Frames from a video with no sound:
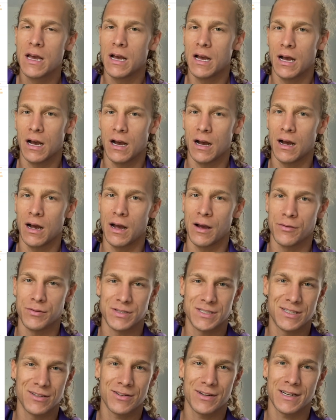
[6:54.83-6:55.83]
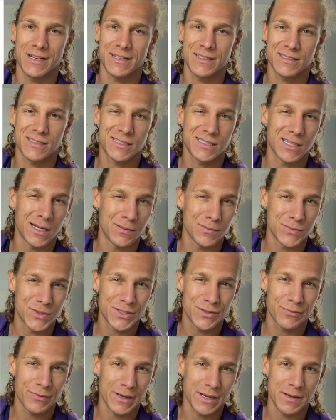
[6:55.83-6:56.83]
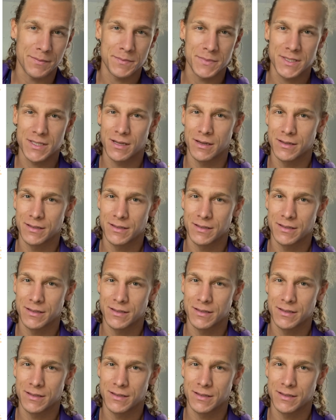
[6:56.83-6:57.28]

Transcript: I was still getting some swims,